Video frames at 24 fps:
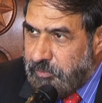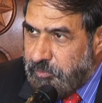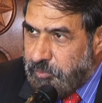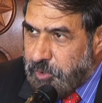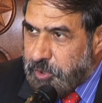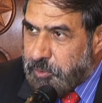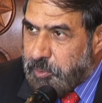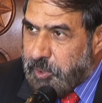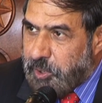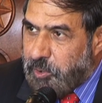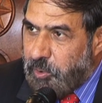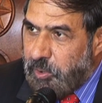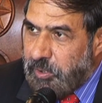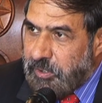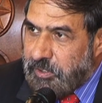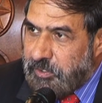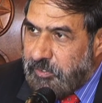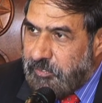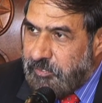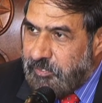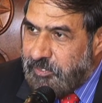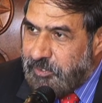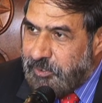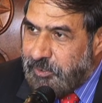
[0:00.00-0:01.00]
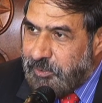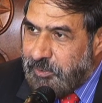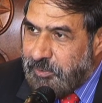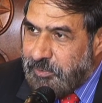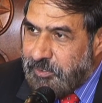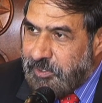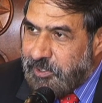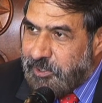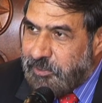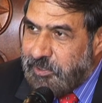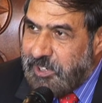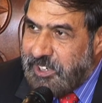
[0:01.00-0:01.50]
What we call
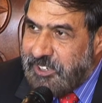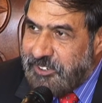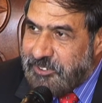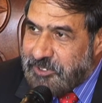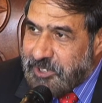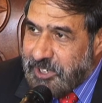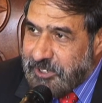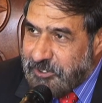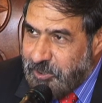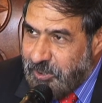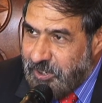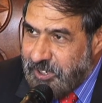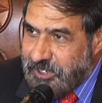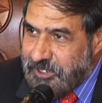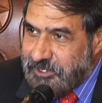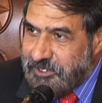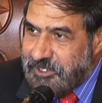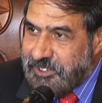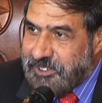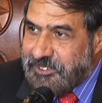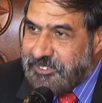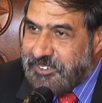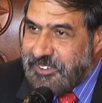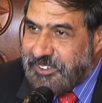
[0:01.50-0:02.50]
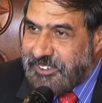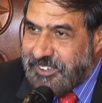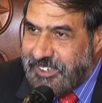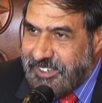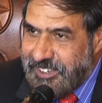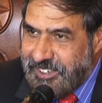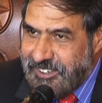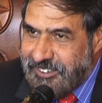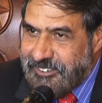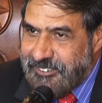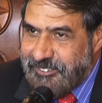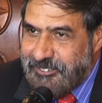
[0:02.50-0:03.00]
the green technologies, the
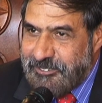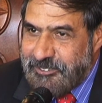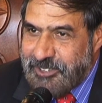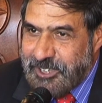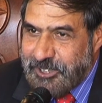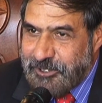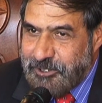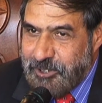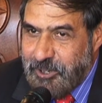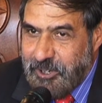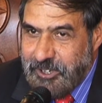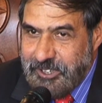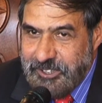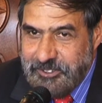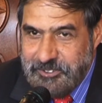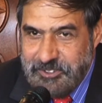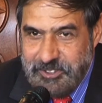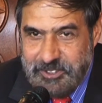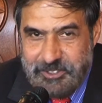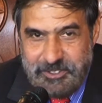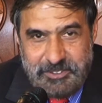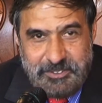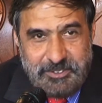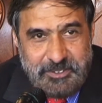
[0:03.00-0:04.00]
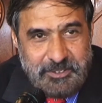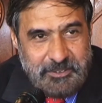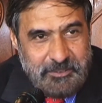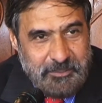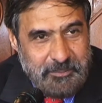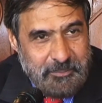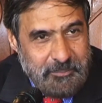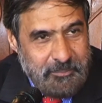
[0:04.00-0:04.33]
clean technologies.